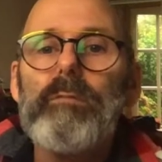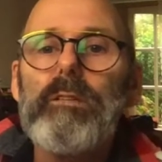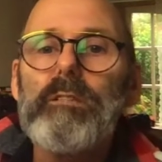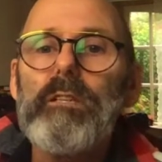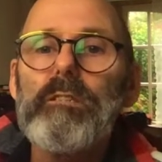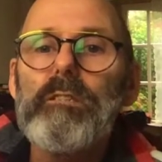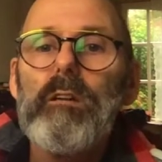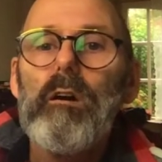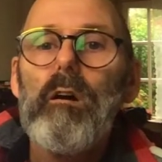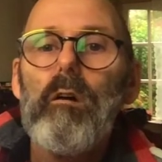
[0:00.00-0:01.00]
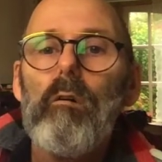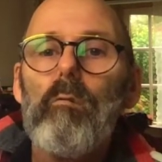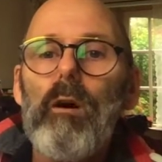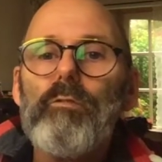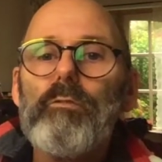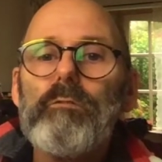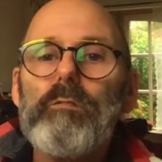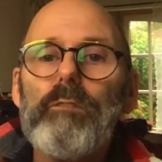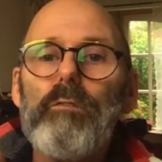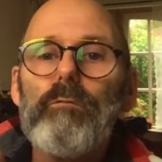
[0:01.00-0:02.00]
This is 1, 2,
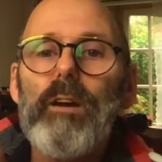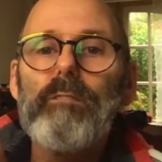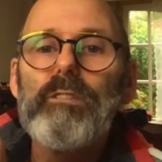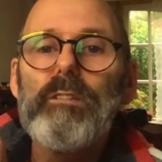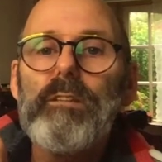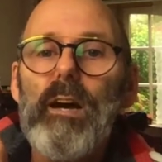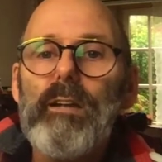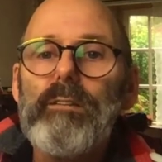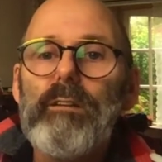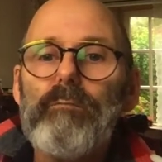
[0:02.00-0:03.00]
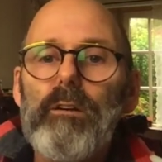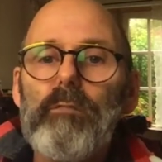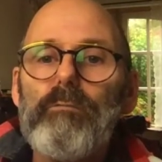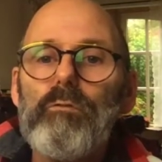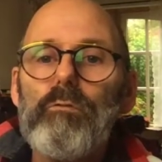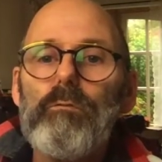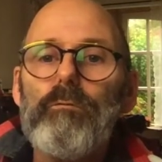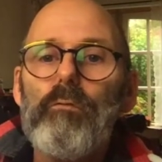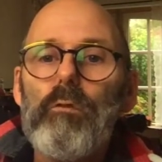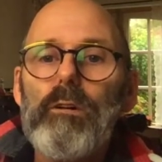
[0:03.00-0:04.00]
3, 4, 5, 6, 9. Then we have 2,
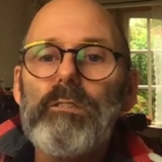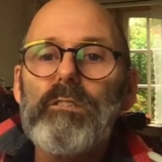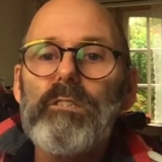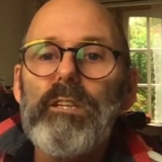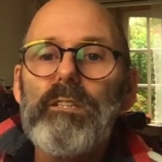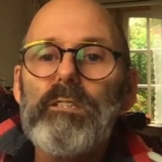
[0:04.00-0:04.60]
4, 6,